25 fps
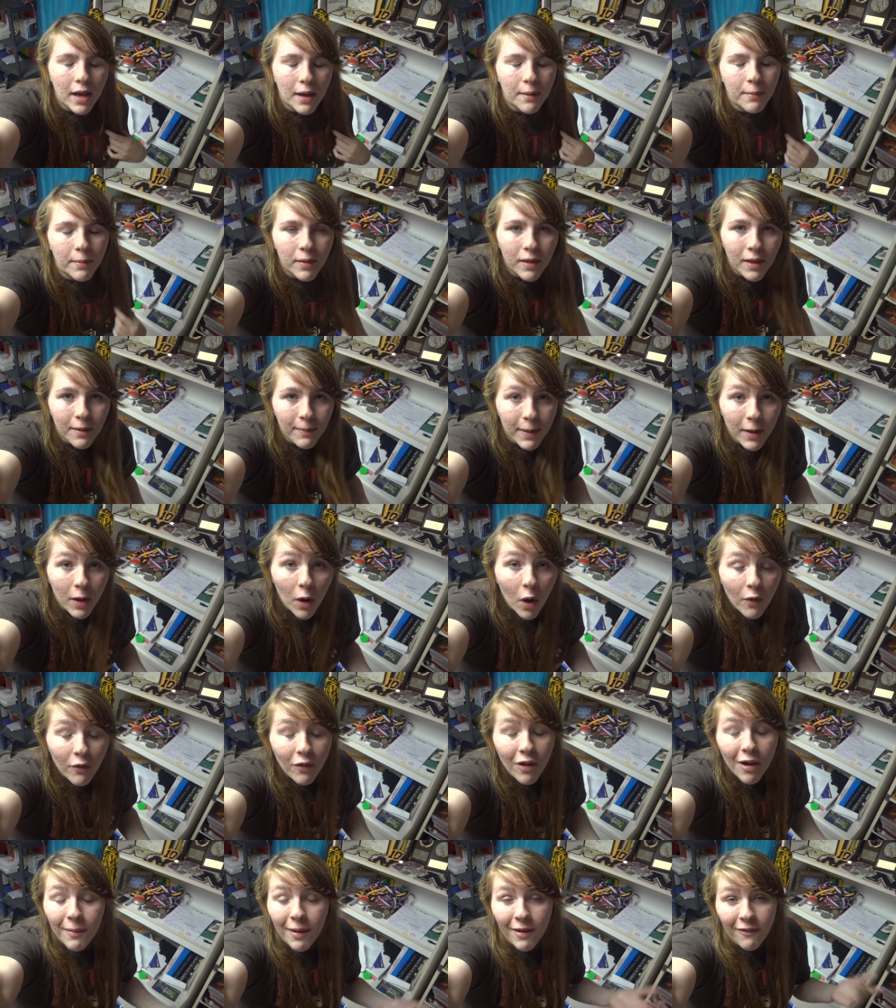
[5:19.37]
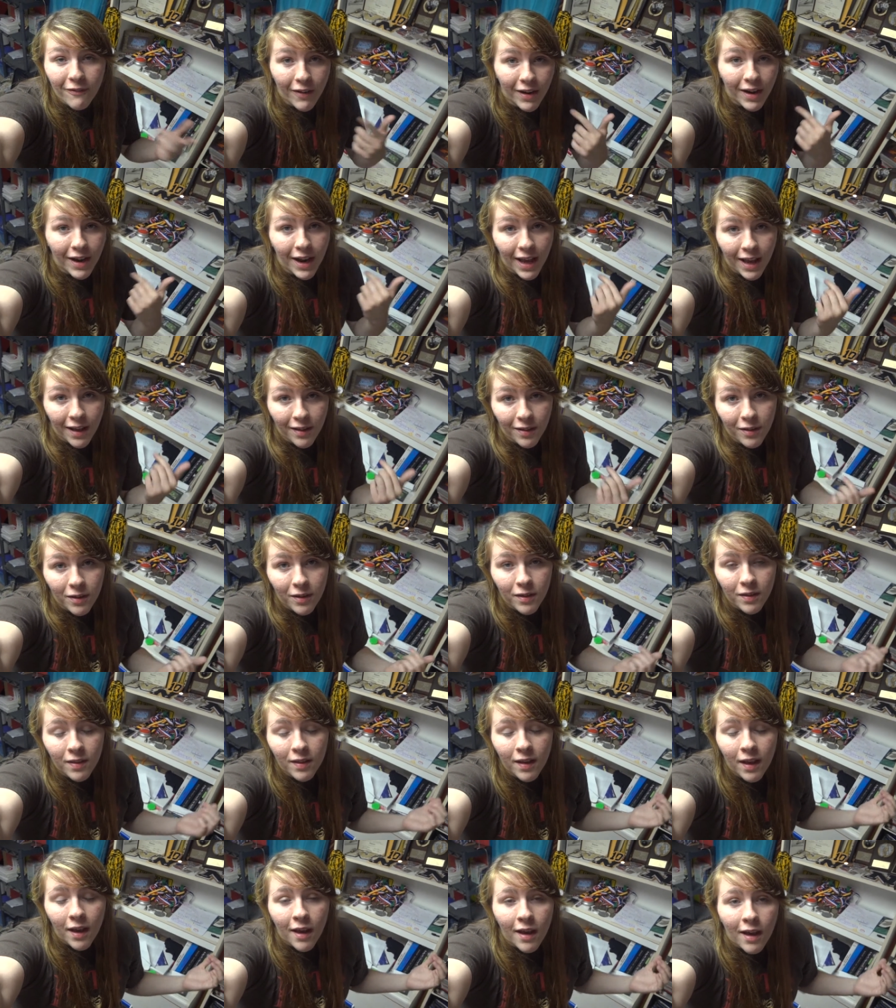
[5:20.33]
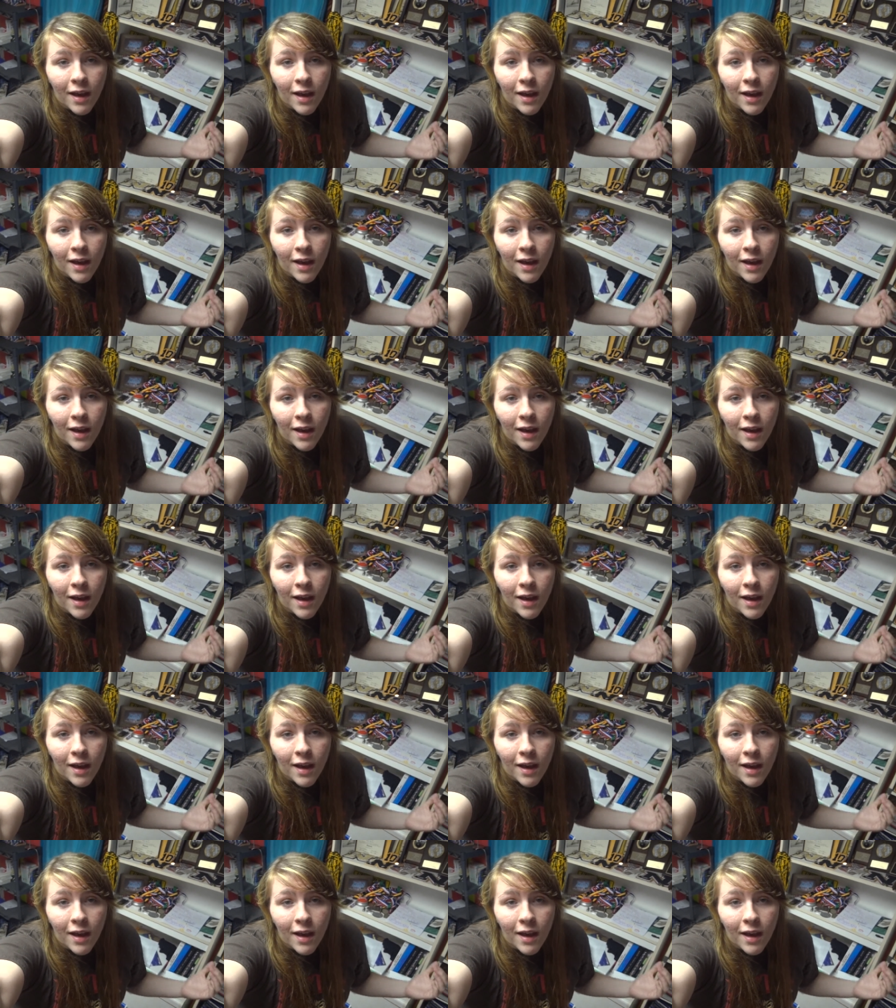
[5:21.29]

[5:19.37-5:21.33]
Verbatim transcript: I'm sleeping over at my friend Hazel's,